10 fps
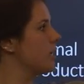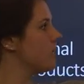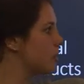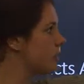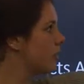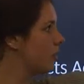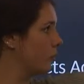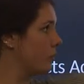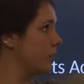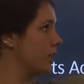Cheese,
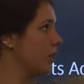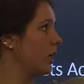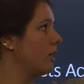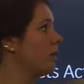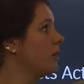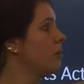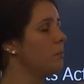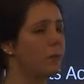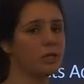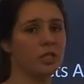Fonterra,
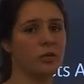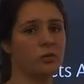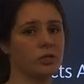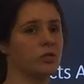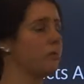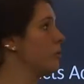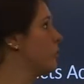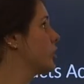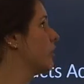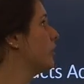Big Chill
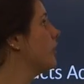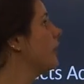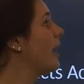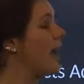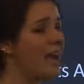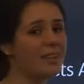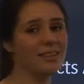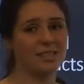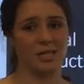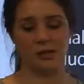Distribution, and
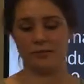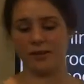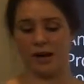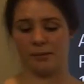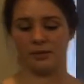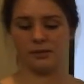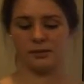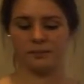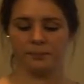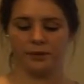the dairy farmers
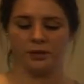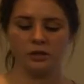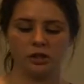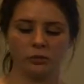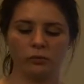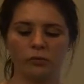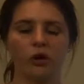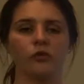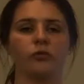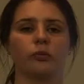to
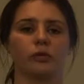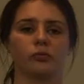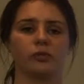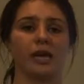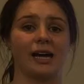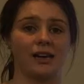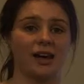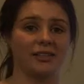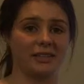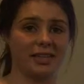follow the rules
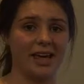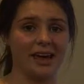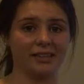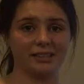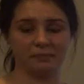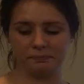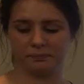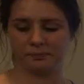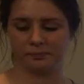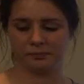outlined in the Act,
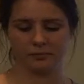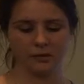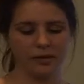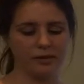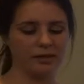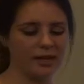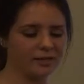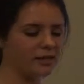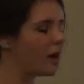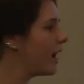thus
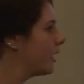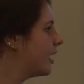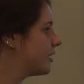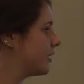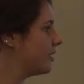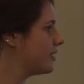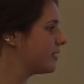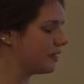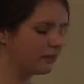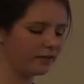highlighting the
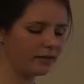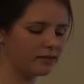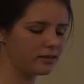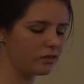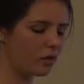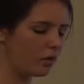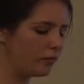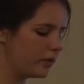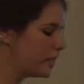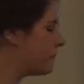significance
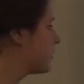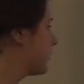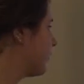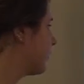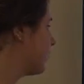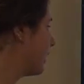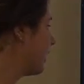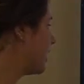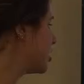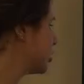of this specific
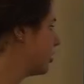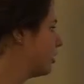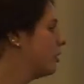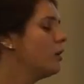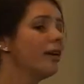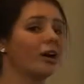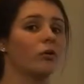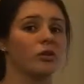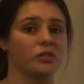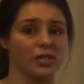regulation
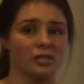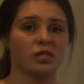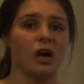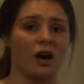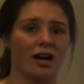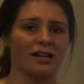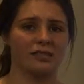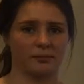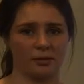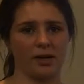across the entire
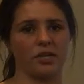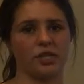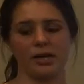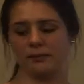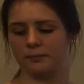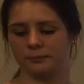supply chain.